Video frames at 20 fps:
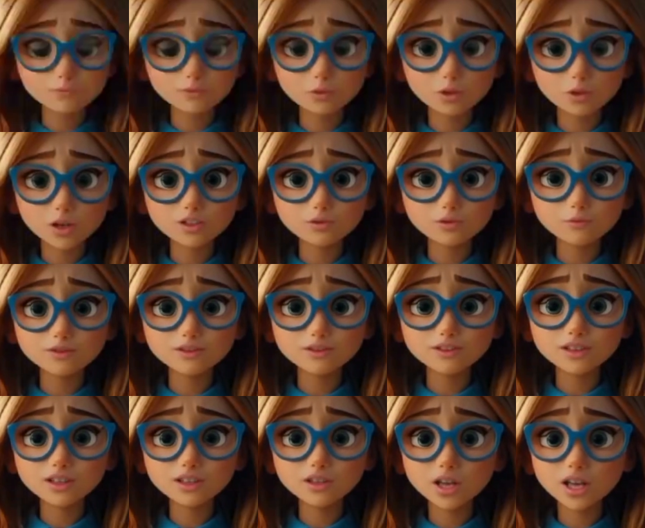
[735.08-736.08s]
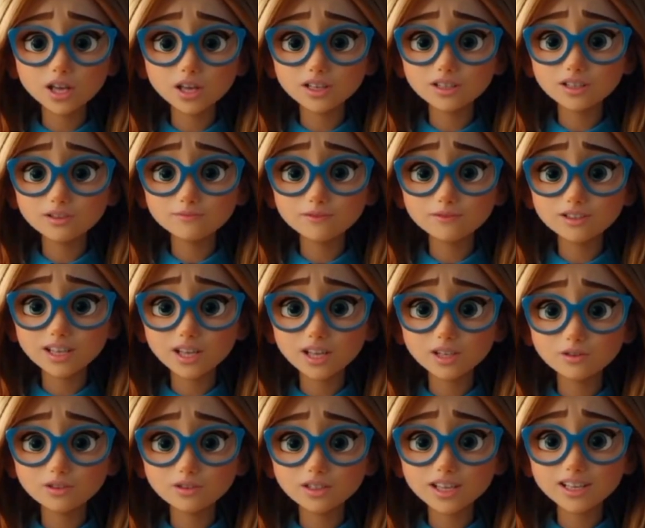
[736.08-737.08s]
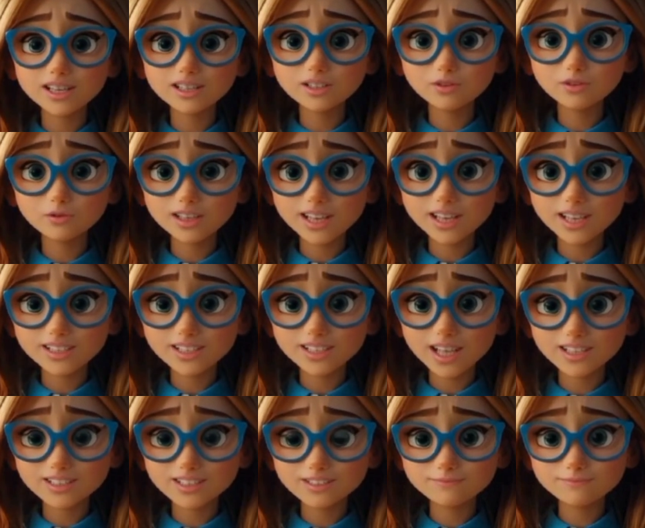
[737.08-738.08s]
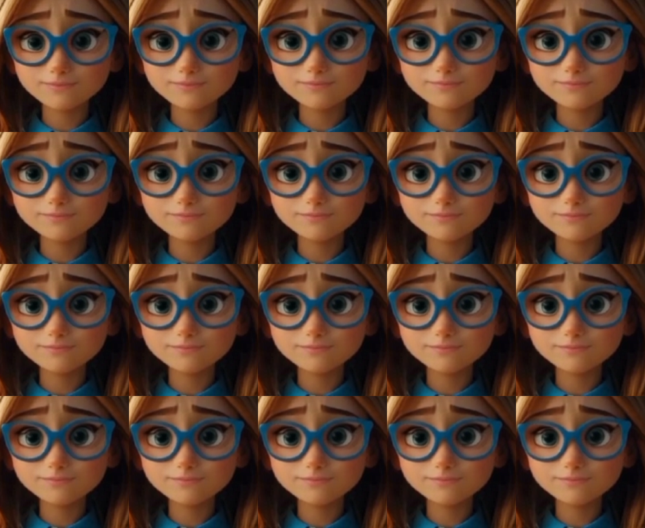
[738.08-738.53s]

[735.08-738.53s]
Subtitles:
I will take my money and leave. Now wait."